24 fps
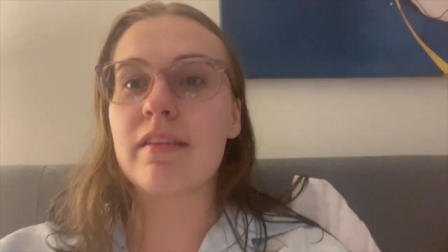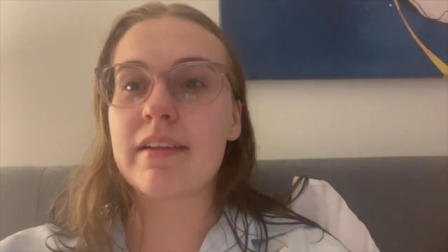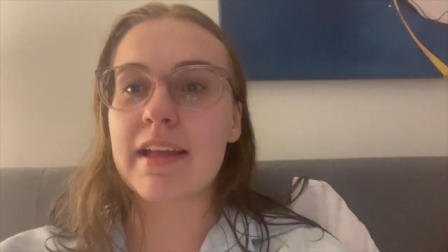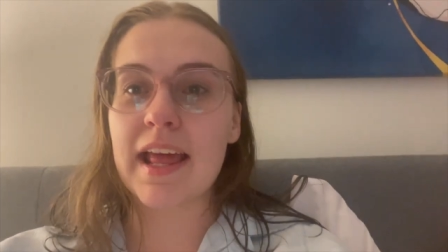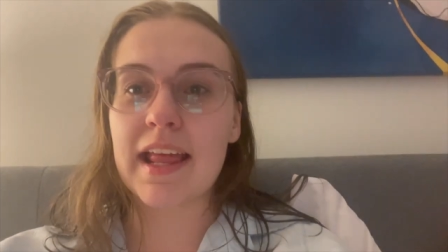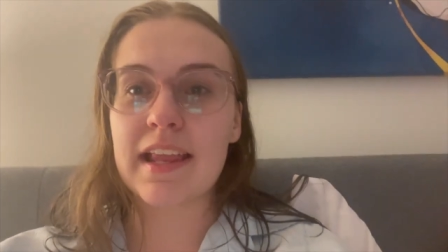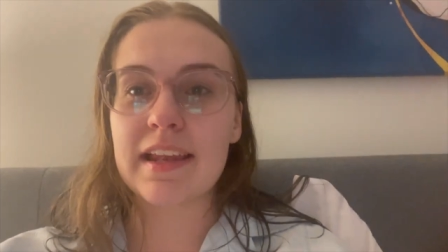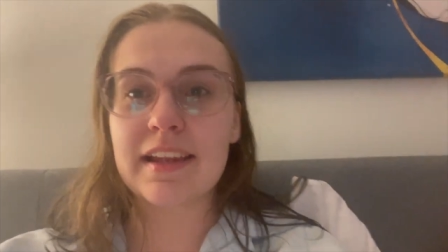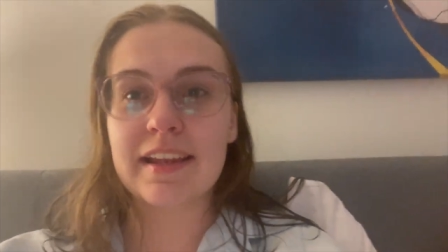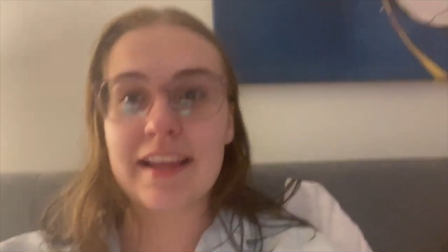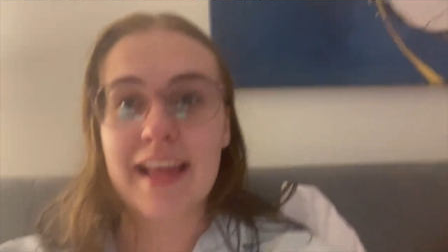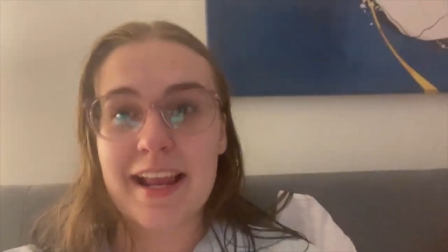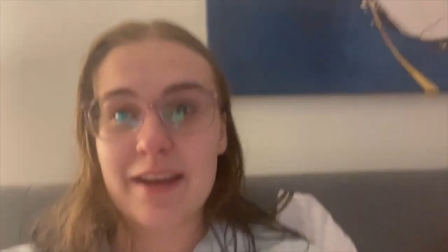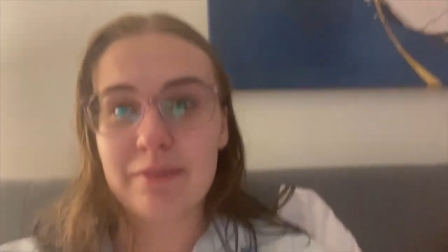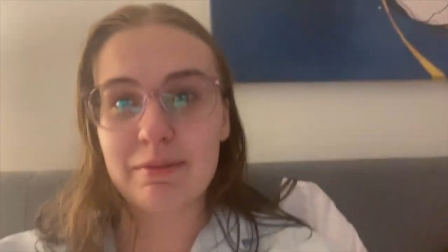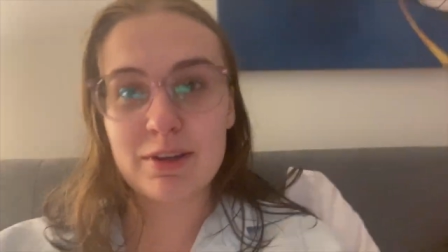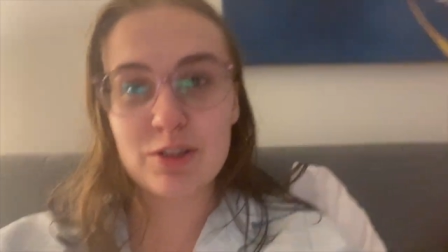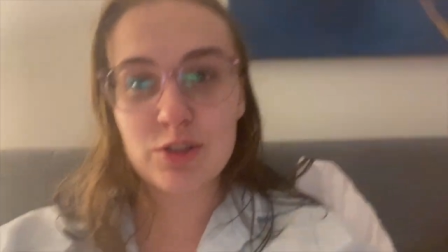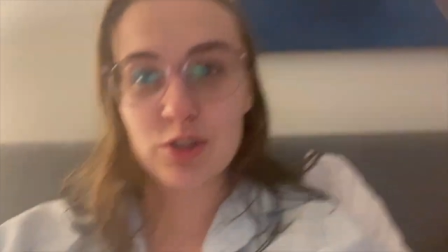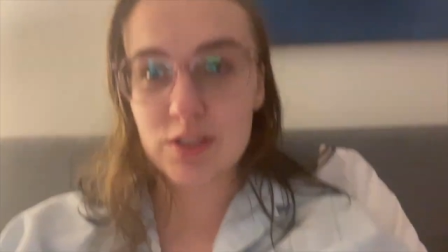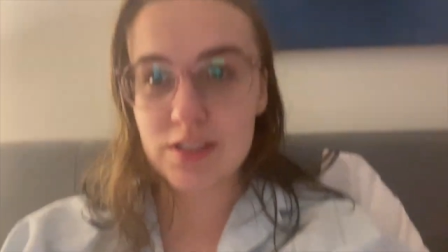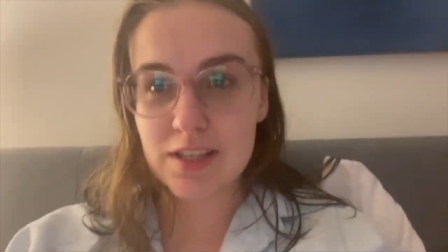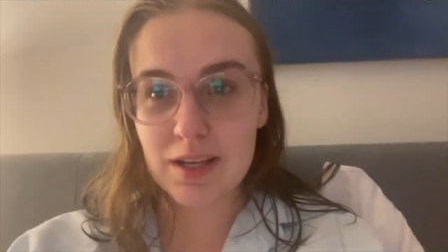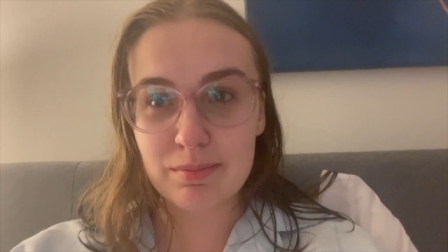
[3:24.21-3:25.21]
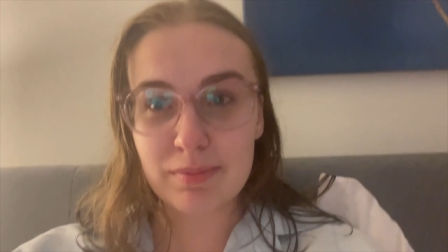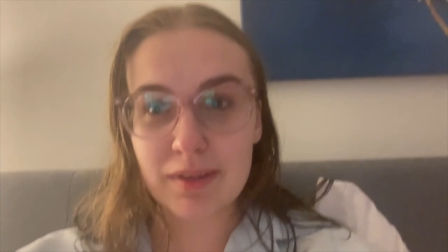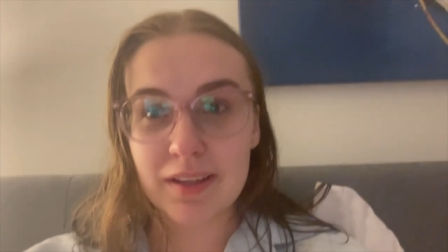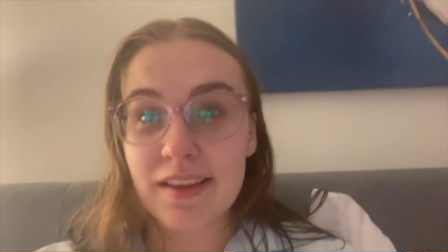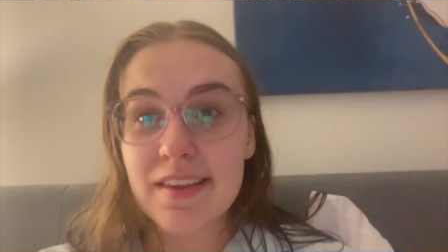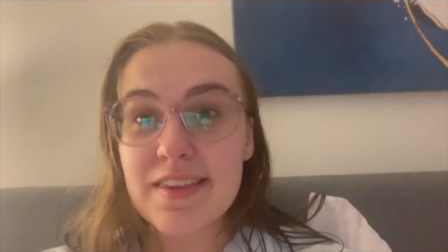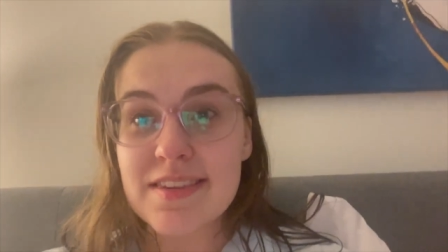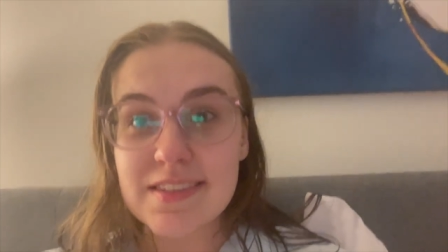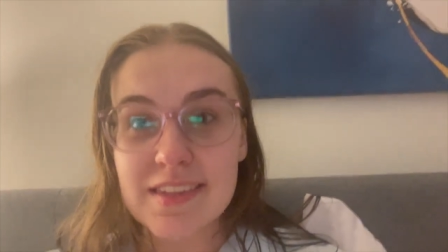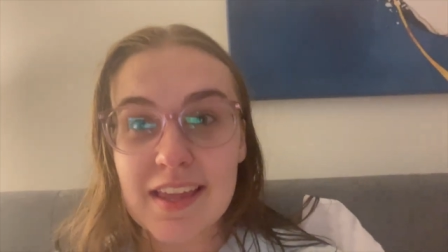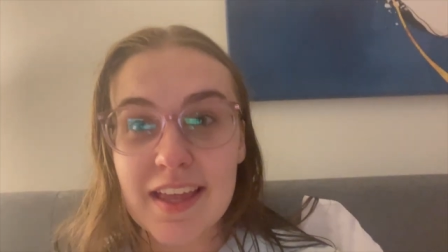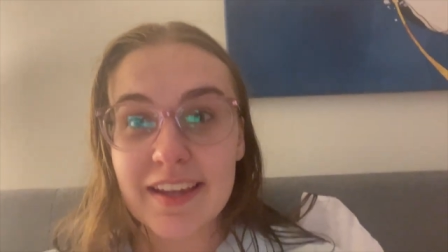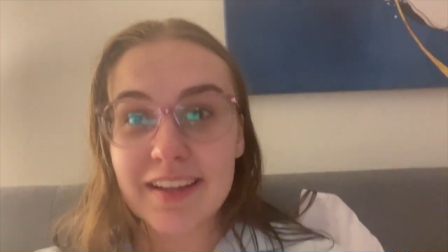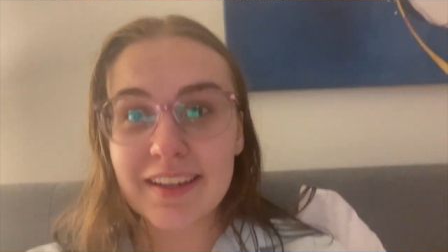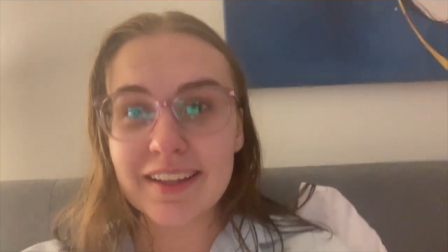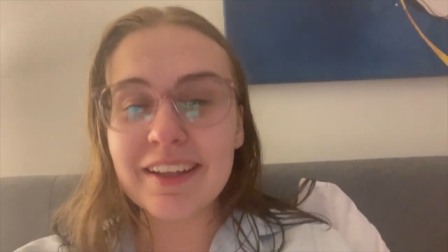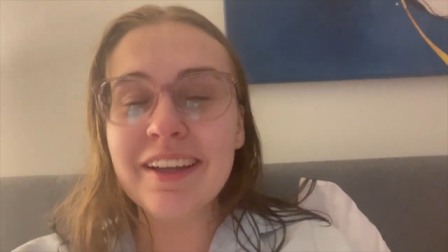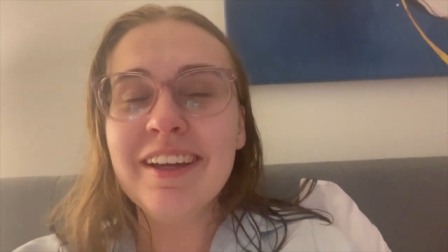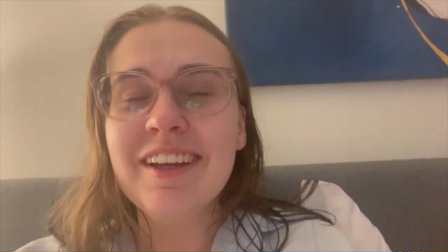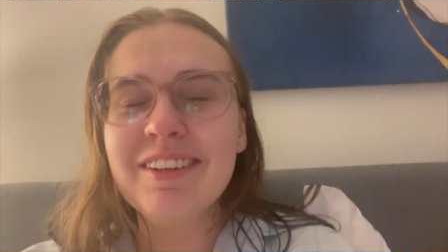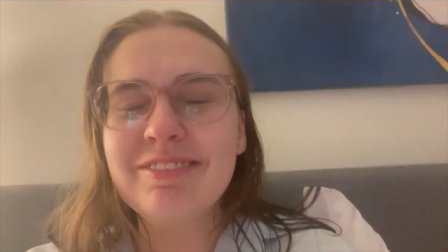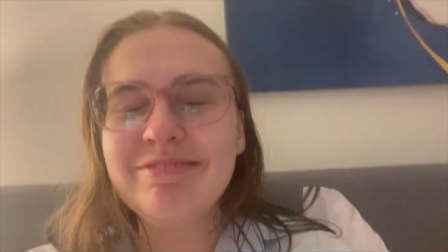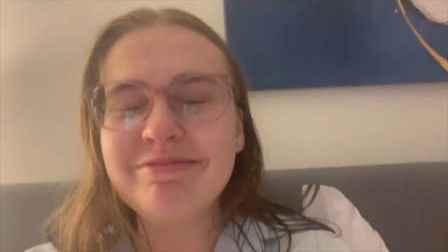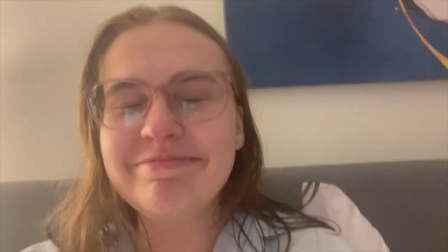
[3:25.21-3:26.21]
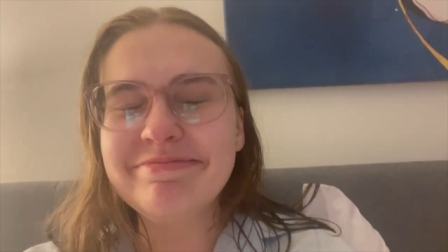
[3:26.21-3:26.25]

and anyway she sent me this like